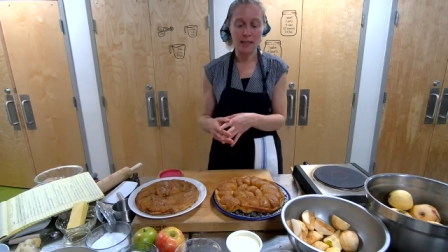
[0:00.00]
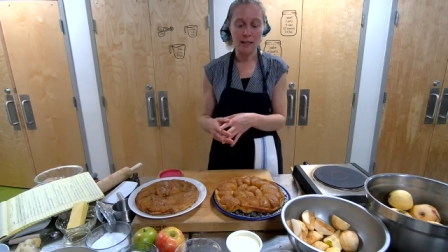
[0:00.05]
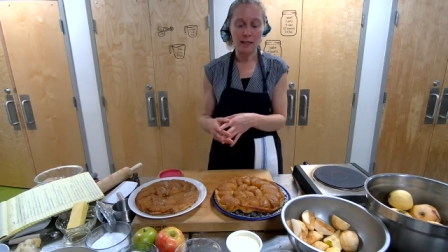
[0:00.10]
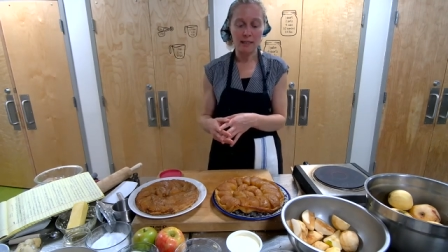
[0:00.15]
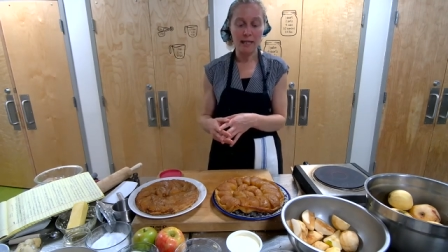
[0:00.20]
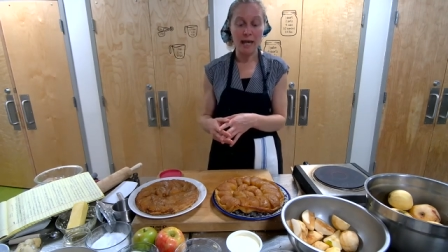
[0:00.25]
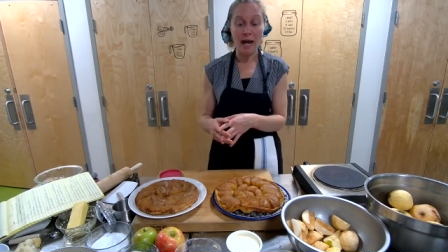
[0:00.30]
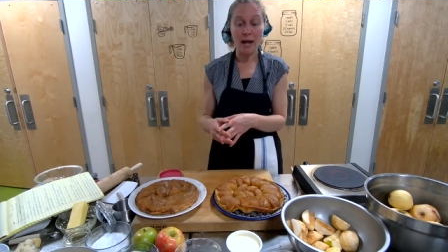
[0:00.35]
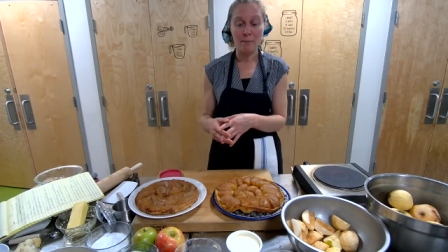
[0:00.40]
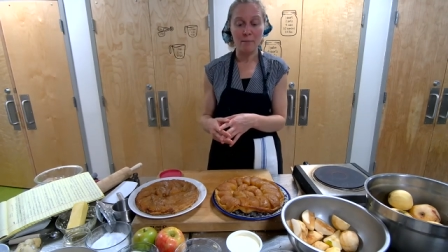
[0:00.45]

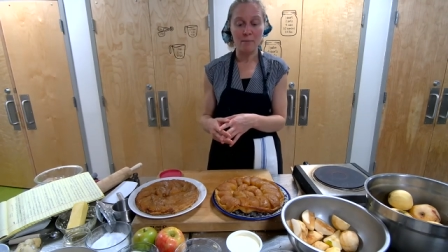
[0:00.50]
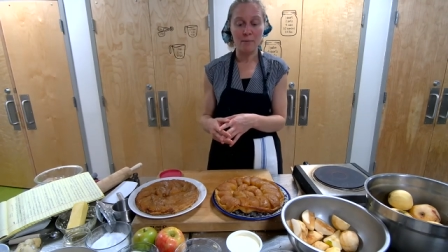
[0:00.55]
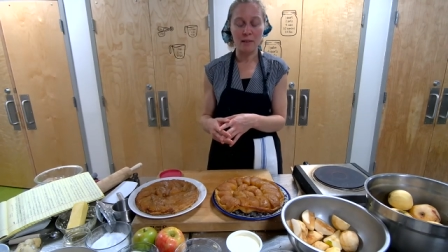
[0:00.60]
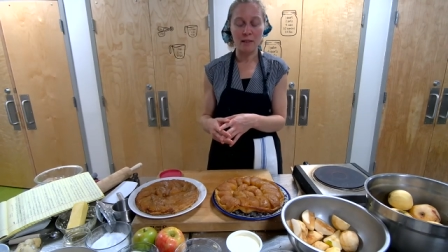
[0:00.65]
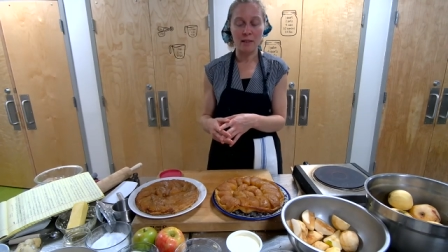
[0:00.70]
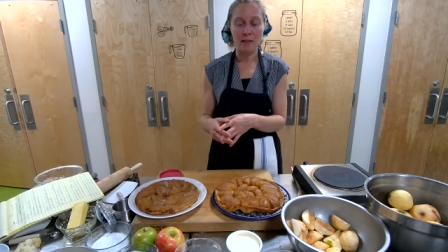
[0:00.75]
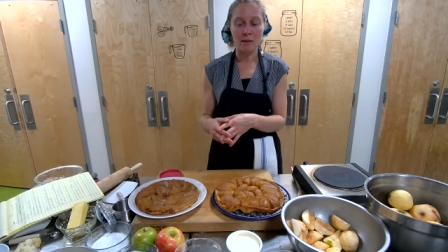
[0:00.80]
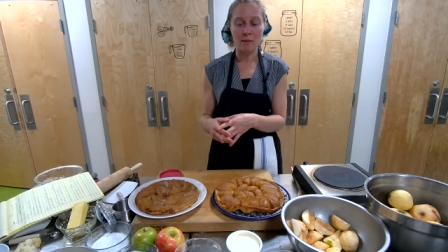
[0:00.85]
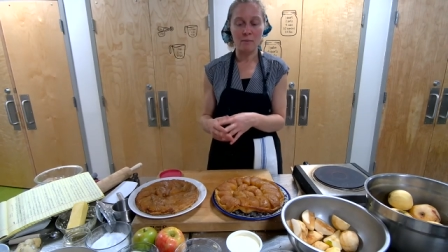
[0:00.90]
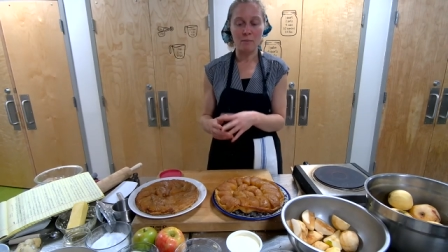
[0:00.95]
yeah,
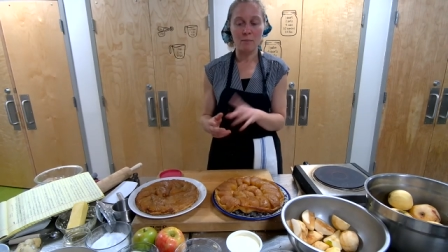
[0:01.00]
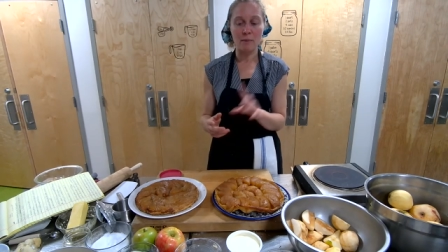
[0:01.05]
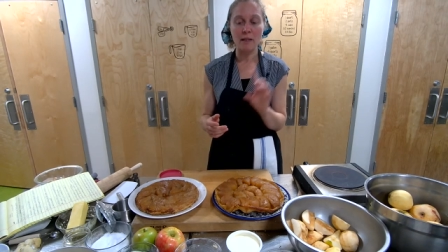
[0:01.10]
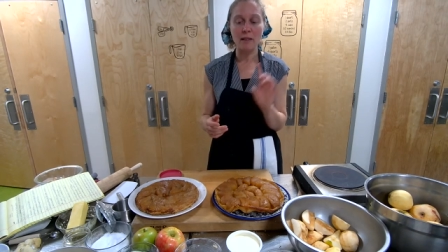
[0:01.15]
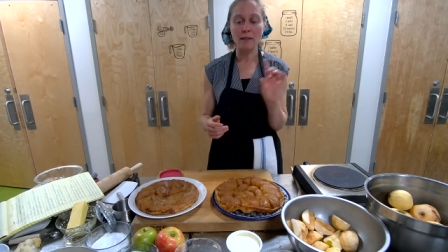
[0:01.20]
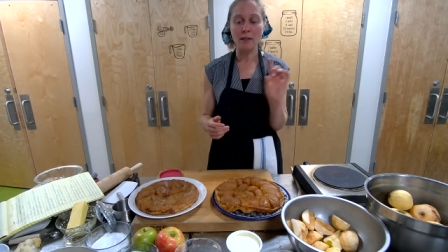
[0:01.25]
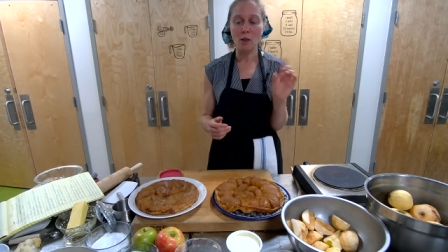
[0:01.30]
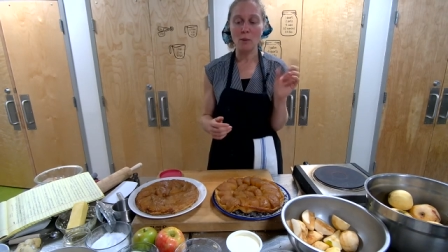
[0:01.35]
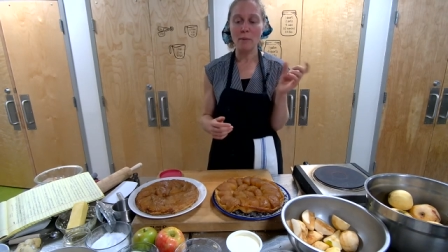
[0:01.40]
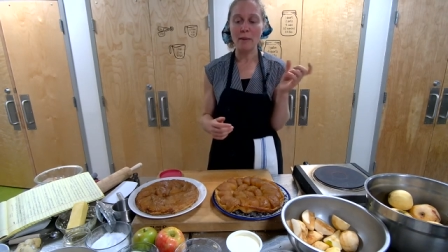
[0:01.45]
be a
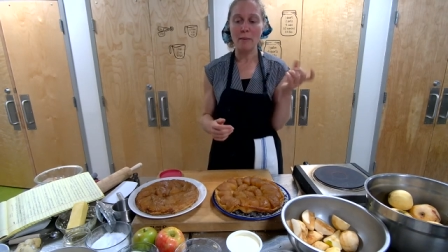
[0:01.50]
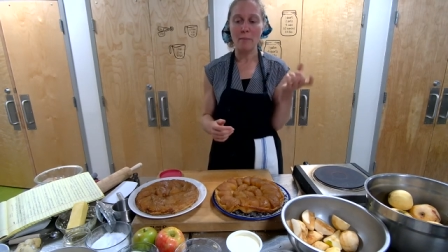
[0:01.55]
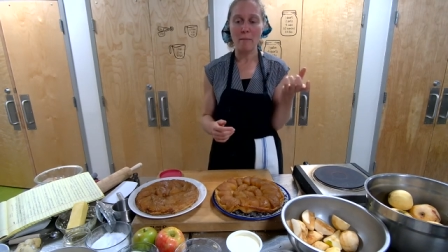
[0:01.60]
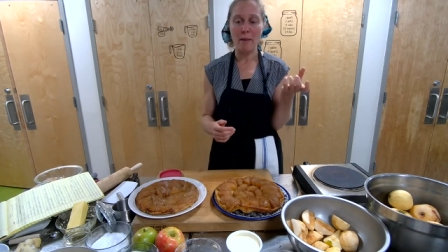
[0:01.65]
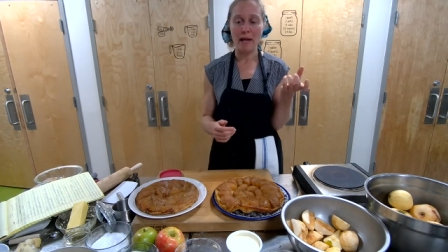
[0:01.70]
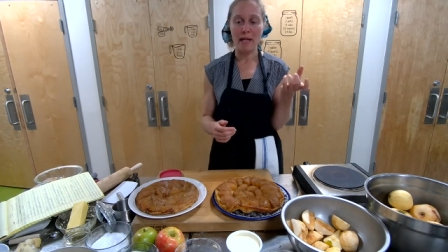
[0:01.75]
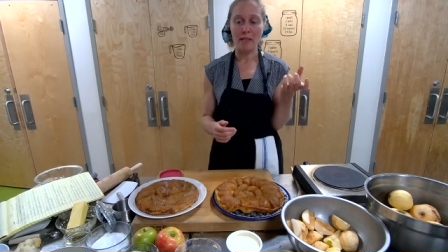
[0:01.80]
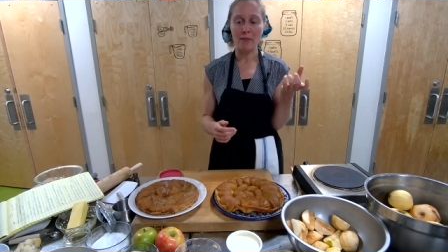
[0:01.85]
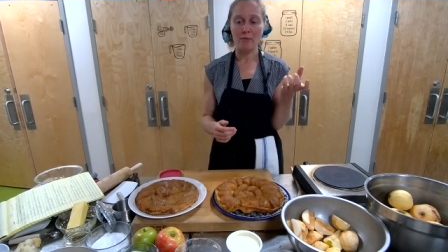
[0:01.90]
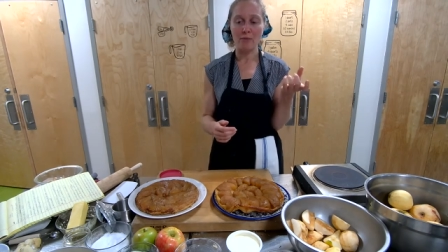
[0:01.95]
little bit
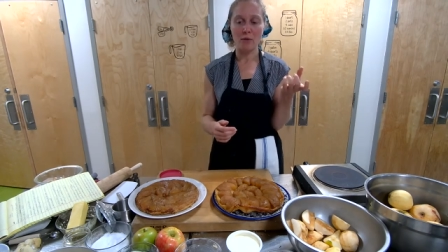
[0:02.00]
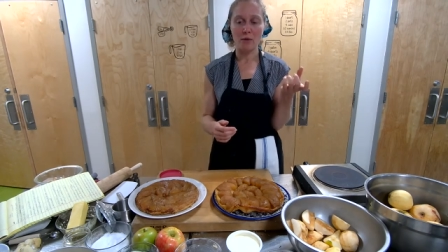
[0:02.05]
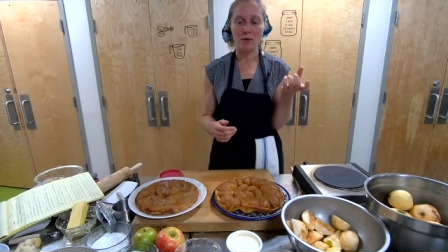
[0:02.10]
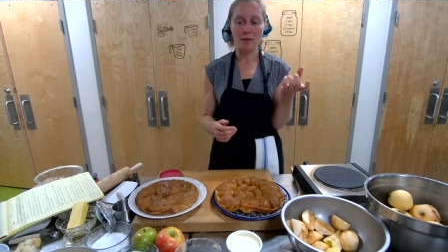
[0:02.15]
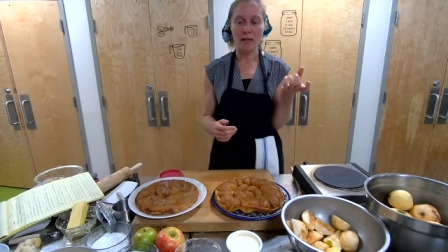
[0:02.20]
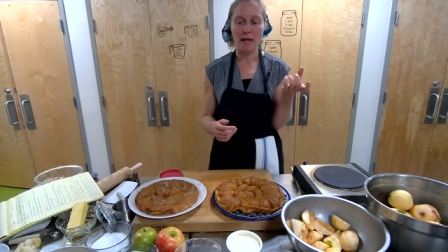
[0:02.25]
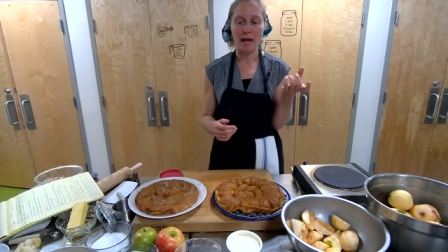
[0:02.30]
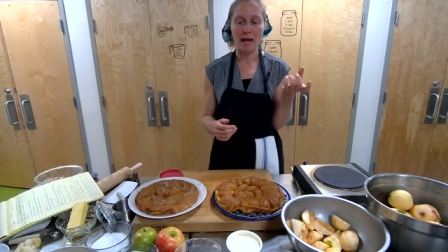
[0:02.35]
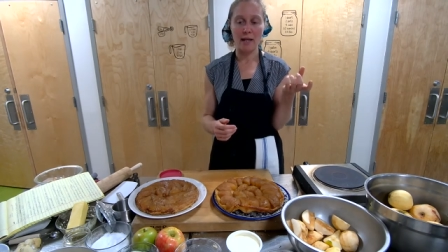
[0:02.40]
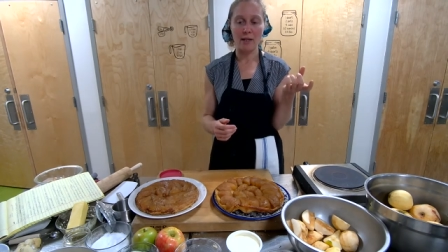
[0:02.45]
mindful
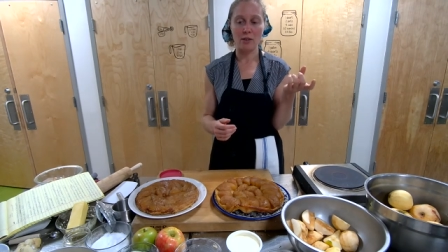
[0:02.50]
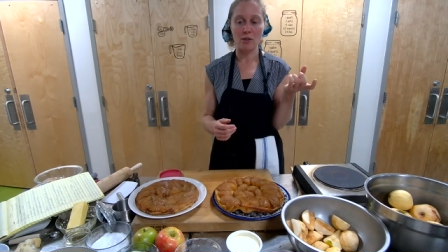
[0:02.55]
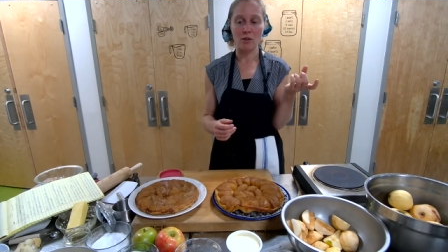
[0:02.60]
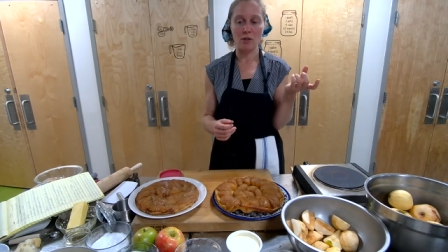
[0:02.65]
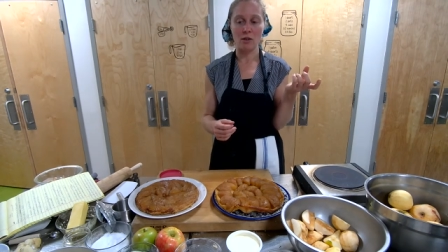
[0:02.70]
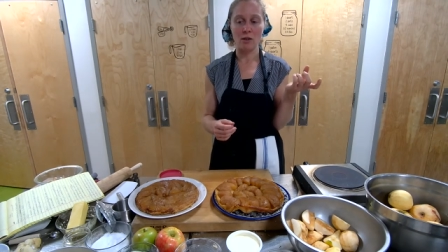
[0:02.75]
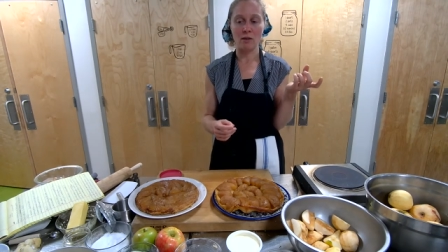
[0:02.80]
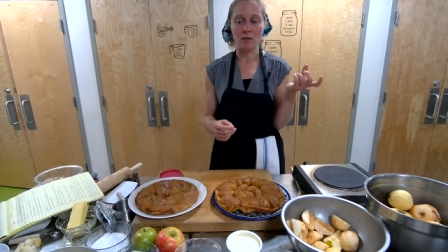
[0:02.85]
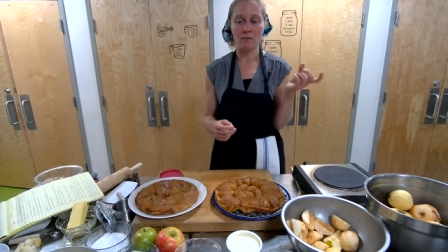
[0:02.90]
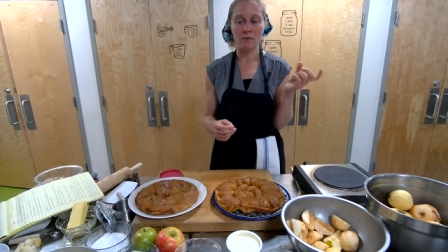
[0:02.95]
that
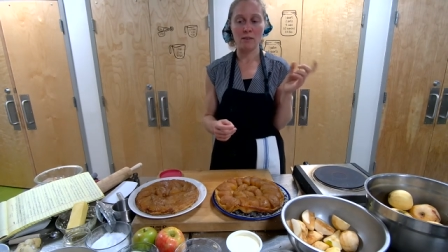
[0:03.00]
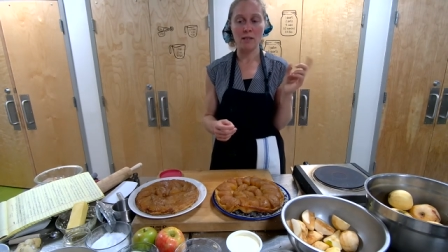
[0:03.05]
your